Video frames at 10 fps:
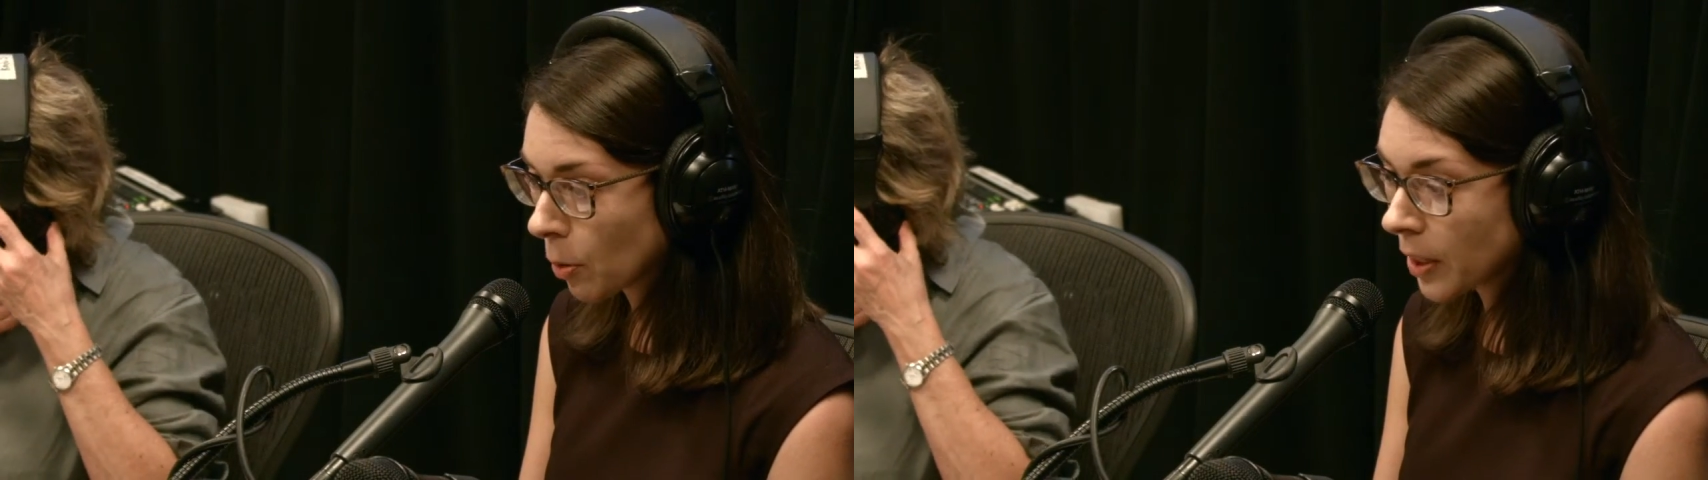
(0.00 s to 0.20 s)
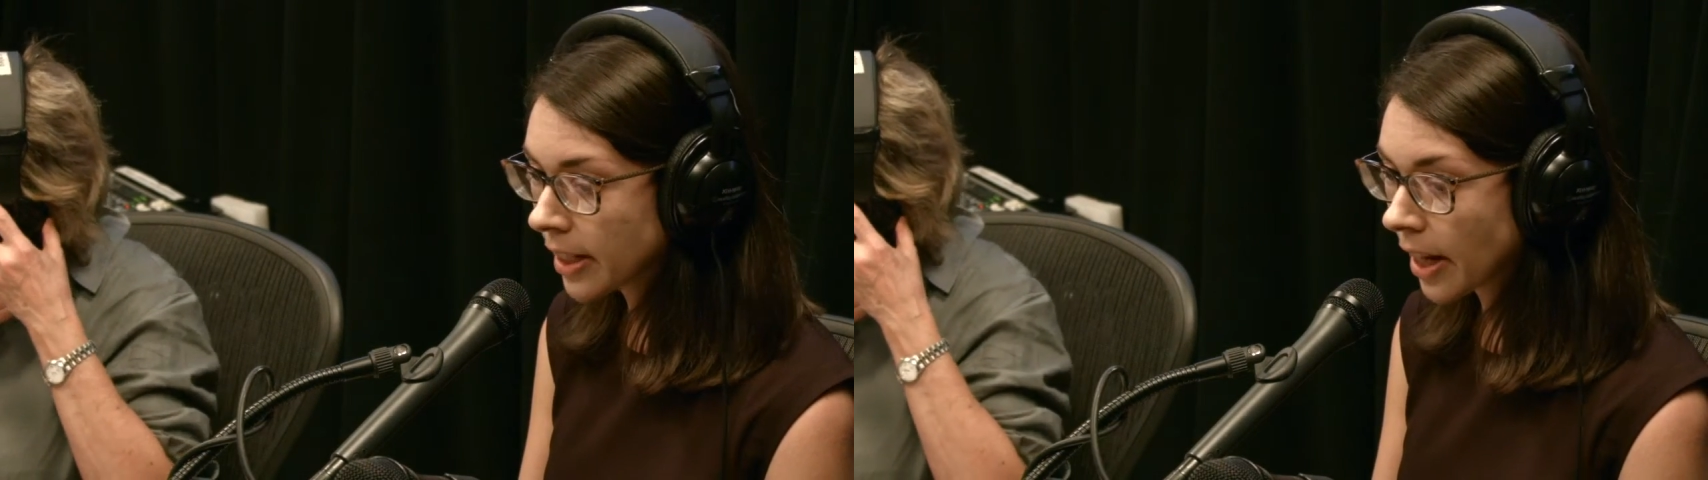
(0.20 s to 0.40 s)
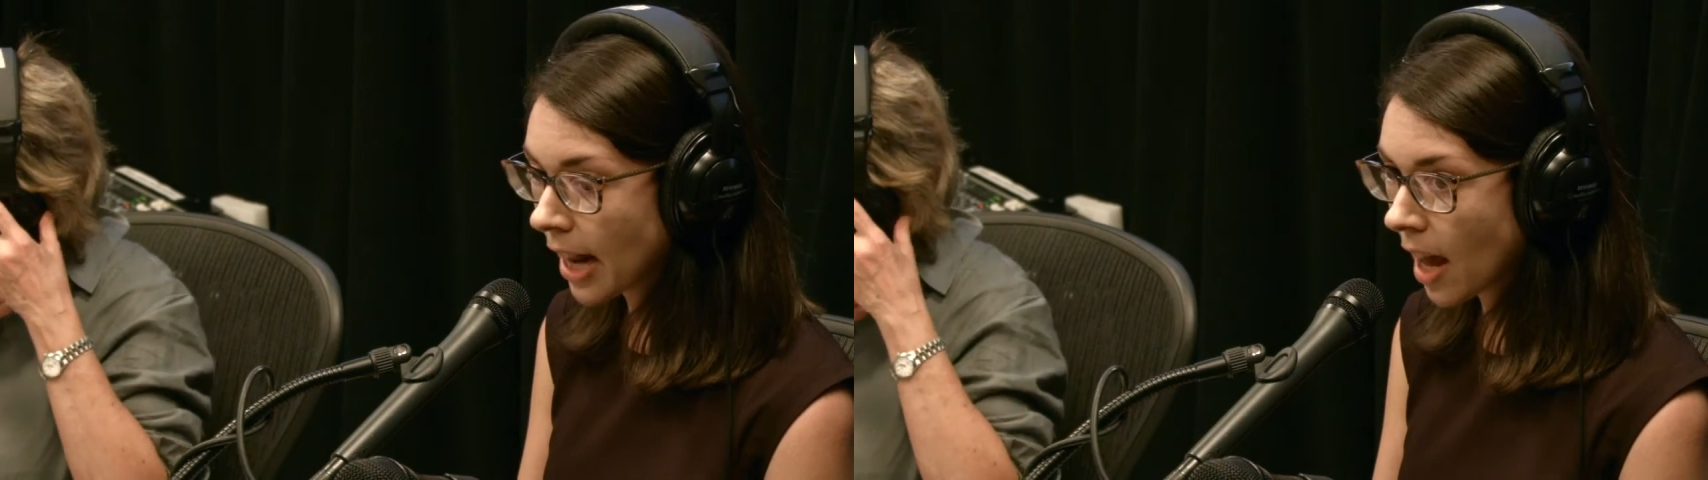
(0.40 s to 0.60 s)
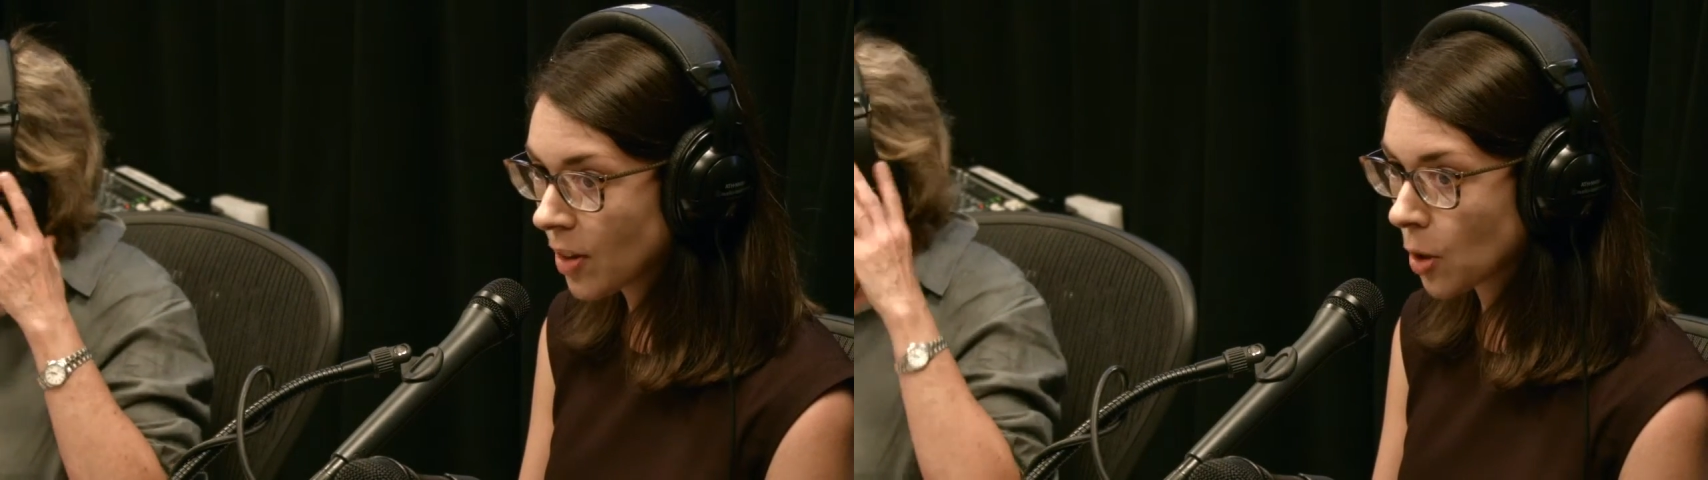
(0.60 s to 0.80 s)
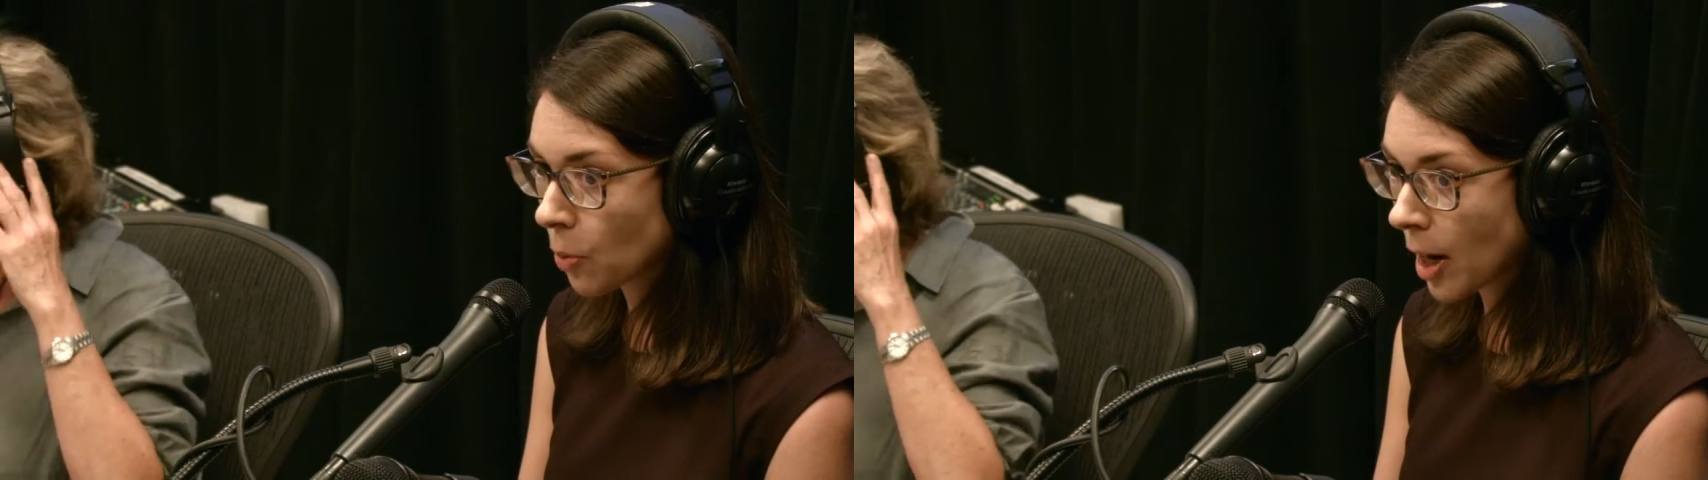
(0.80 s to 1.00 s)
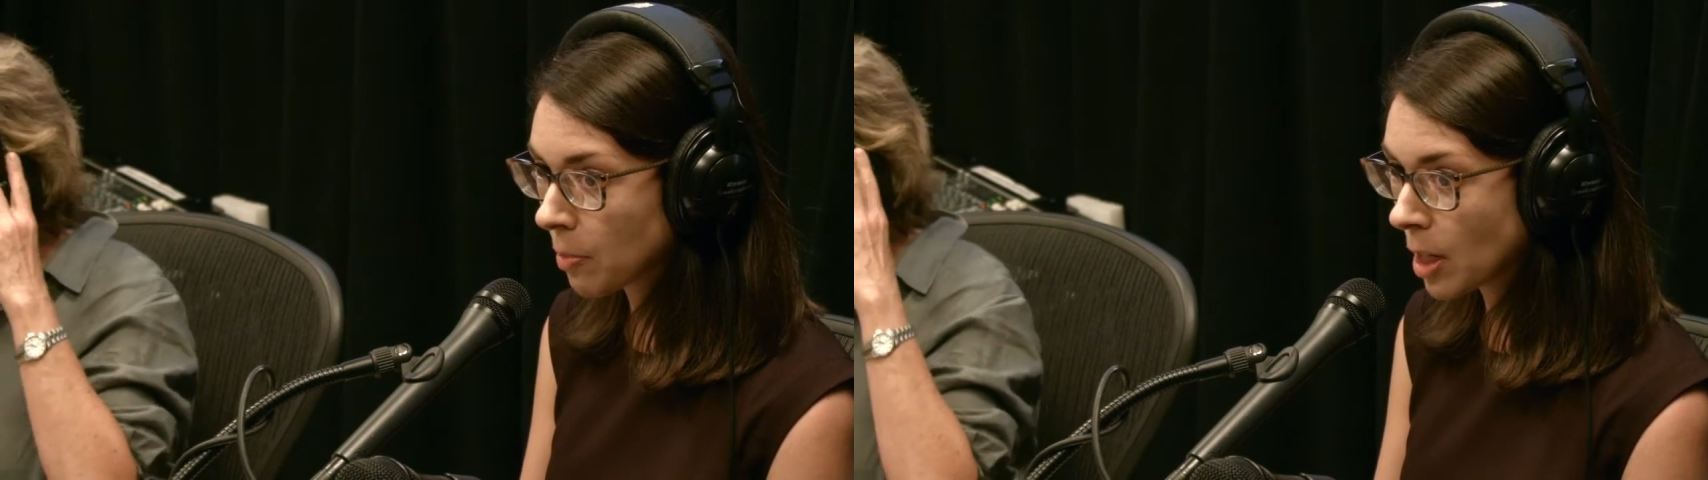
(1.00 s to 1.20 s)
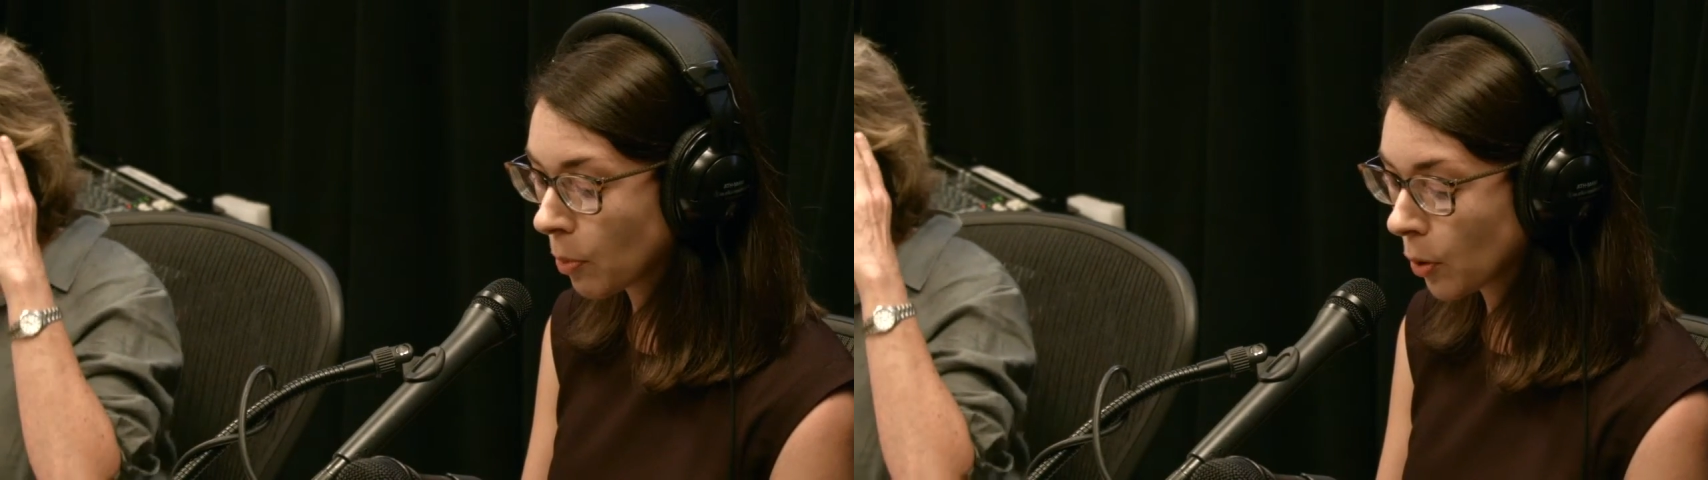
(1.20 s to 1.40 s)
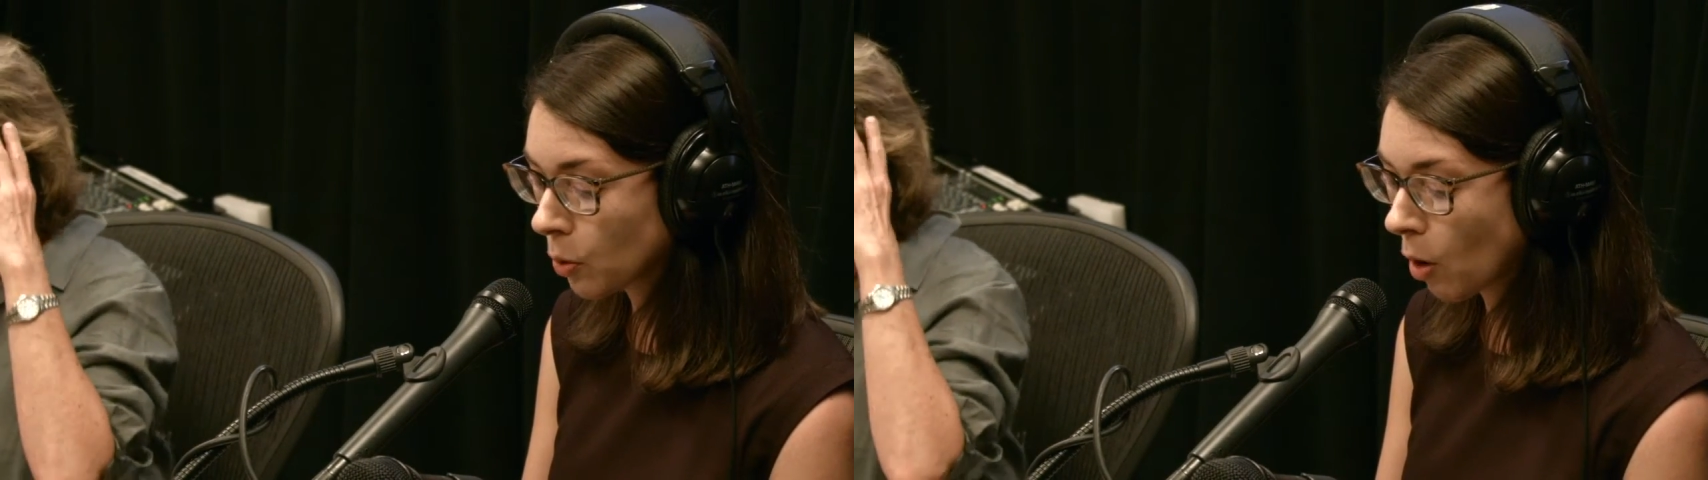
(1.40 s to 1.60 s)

really not having the right people who